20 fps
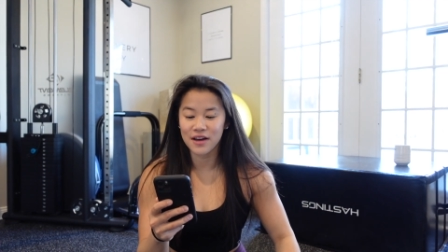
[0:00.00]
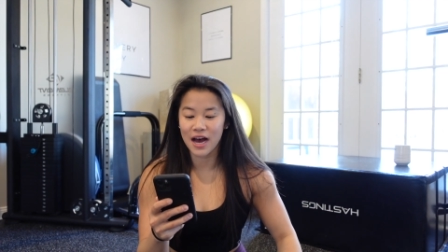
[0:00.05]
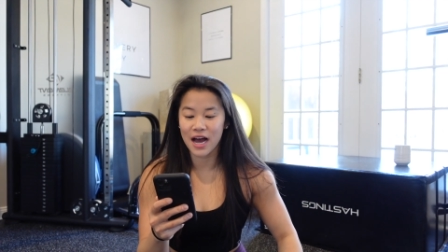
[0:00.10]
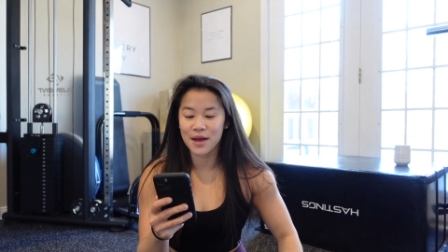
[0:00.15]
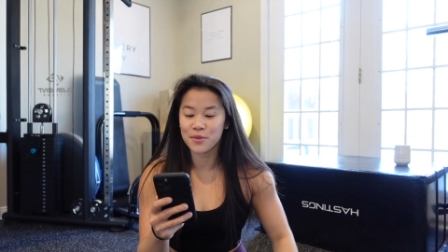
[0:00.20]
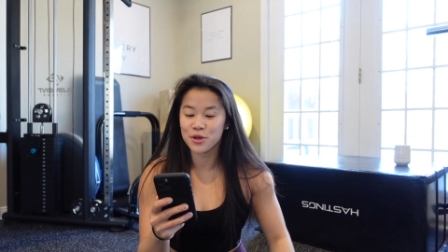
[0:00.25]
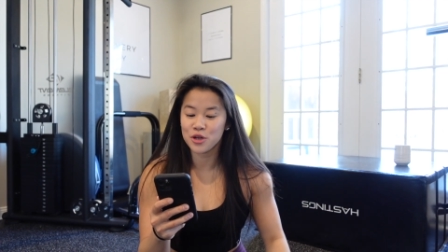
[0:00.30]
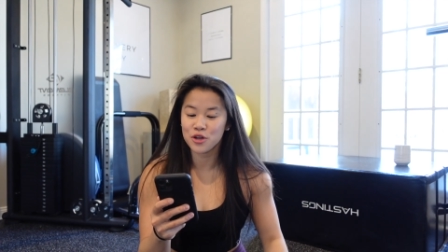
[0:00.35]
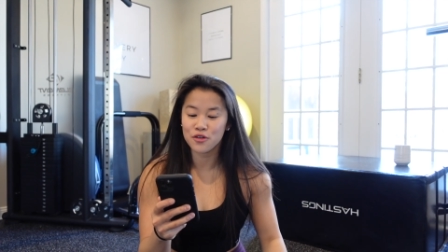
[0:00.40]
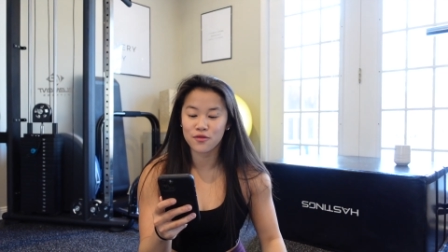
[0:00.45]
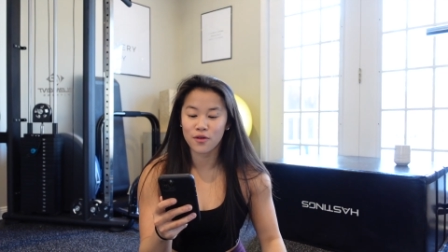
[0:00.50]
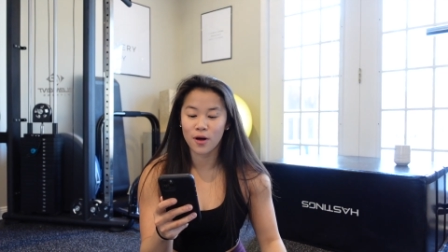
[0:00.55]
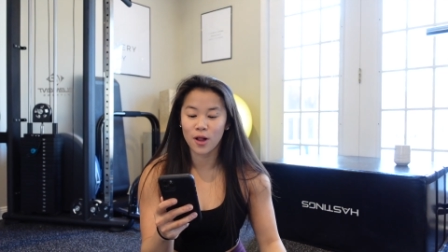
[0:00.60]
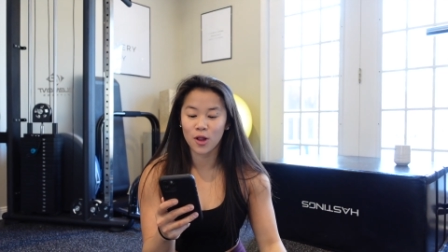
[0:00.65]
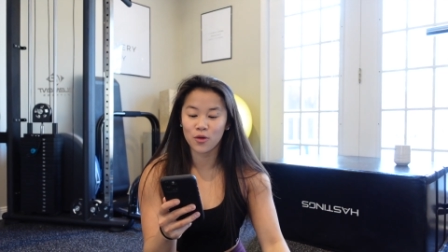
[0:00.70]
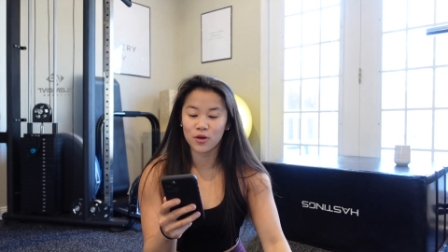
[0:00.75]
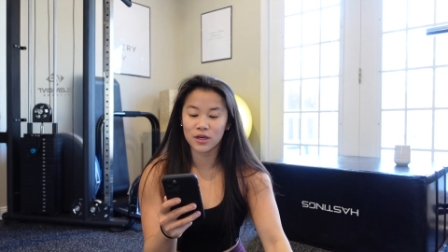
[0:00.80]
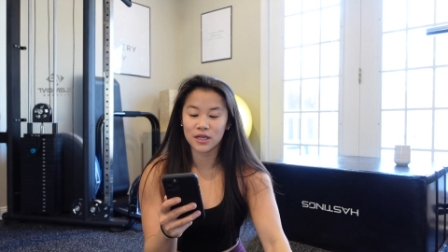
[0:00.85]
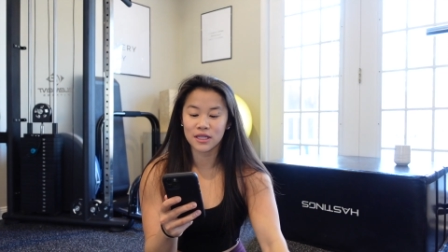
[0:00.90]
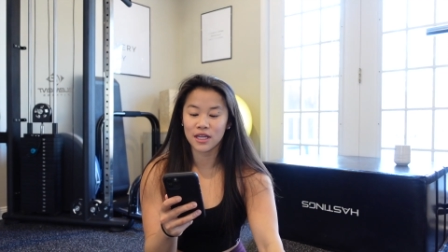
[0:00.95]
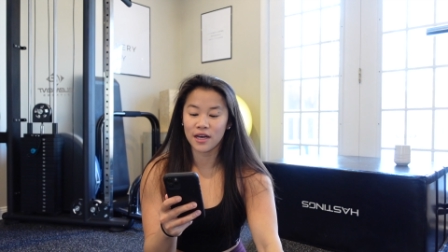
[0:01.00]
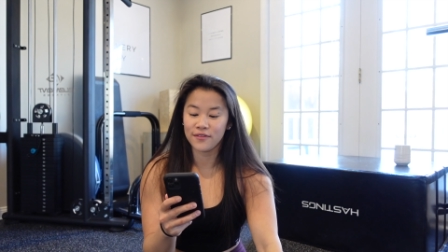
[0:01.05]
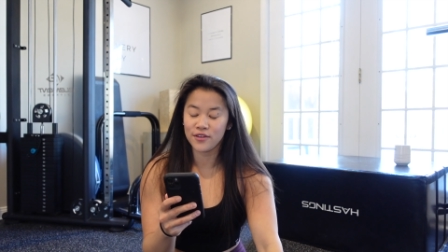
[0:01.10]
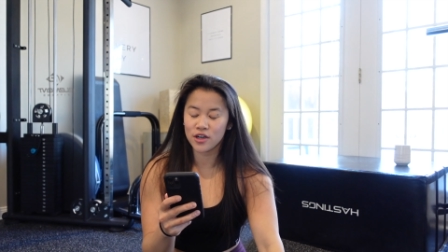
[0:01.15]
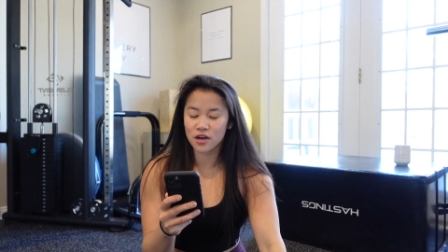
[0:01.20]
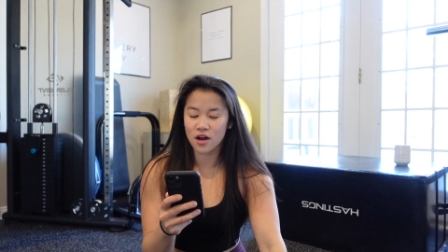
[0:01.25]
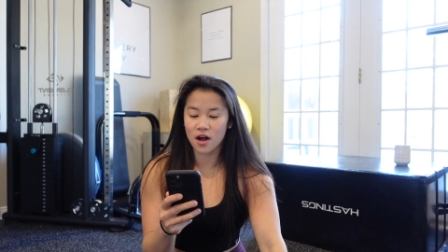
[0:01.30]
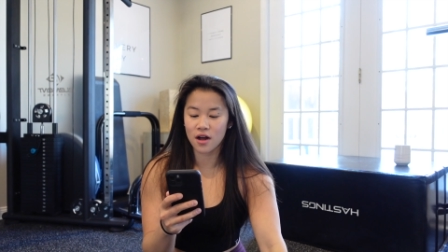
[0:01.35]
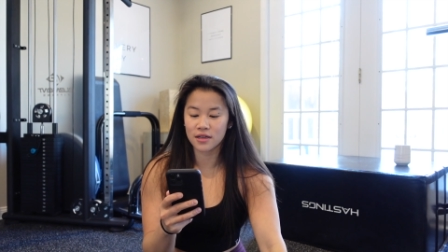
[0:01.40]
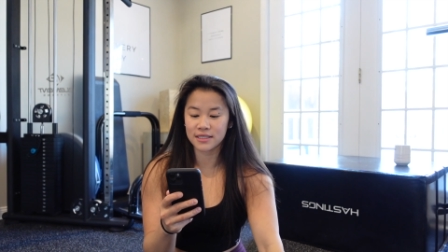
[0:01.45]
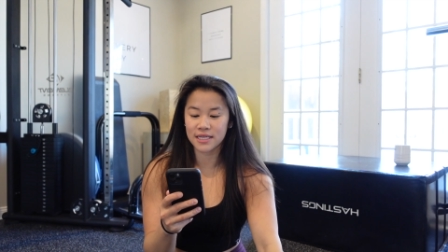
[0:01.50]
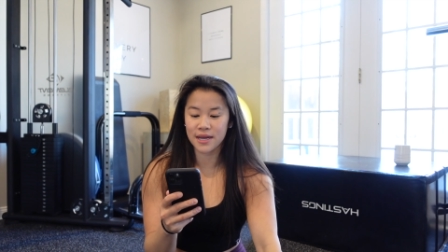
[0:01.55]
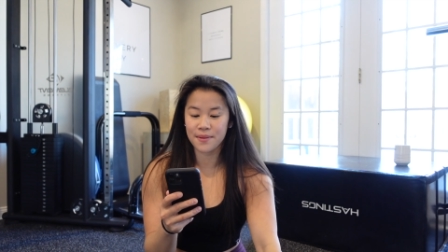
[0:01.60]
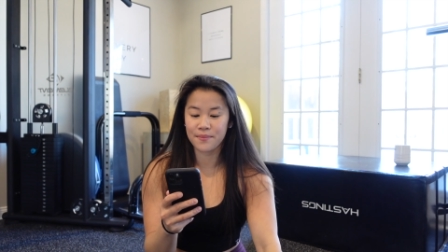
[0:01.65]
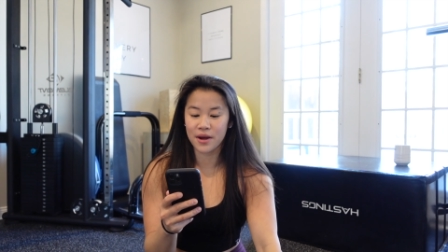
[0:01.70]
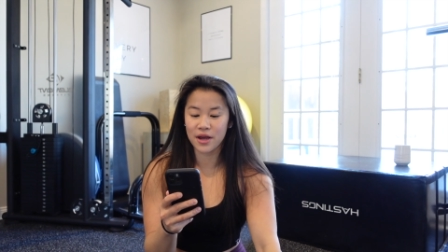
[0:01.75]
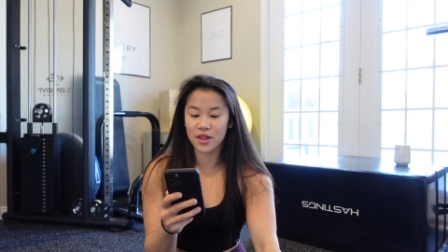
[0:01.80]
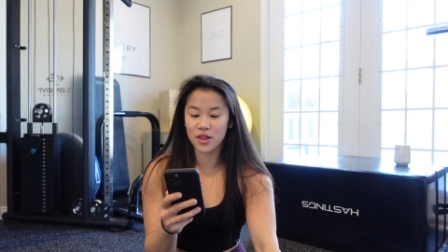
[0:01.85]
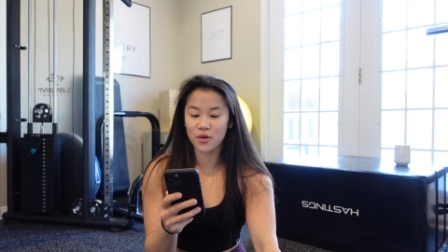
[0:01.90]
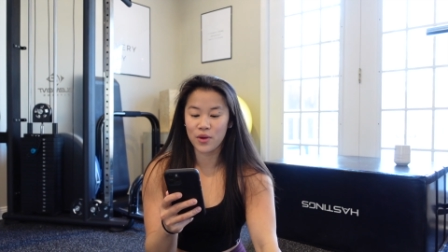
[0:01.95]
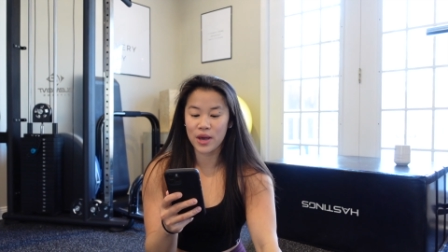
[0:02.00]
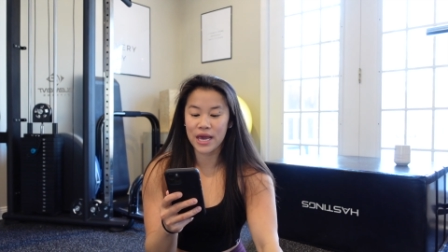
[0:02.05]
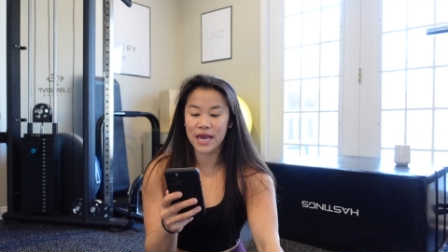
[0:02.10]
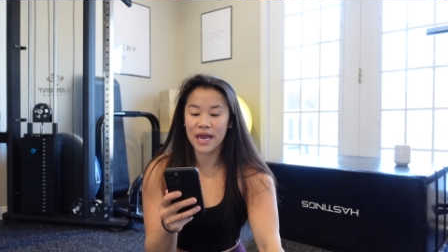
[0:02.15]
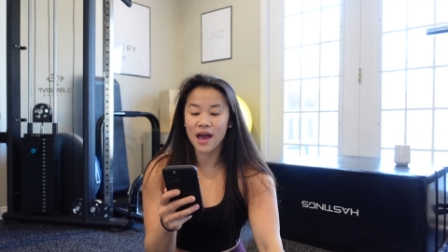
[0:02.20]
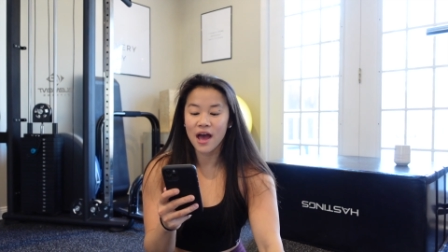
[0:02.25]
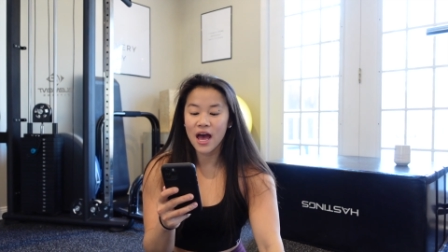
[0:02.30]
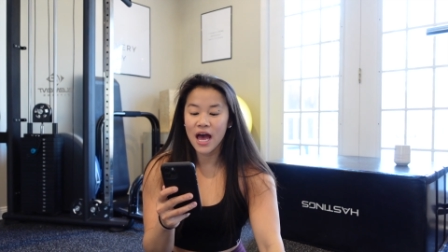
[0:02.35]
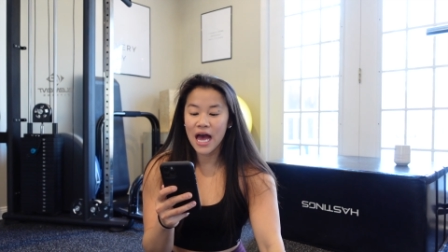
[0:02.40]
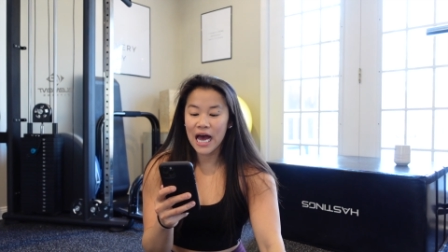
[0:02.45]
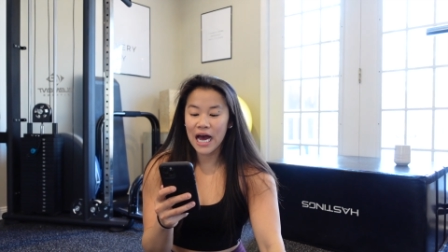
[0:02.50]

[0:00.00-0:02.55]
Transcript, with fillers: I'm a new follower, love your content by the way,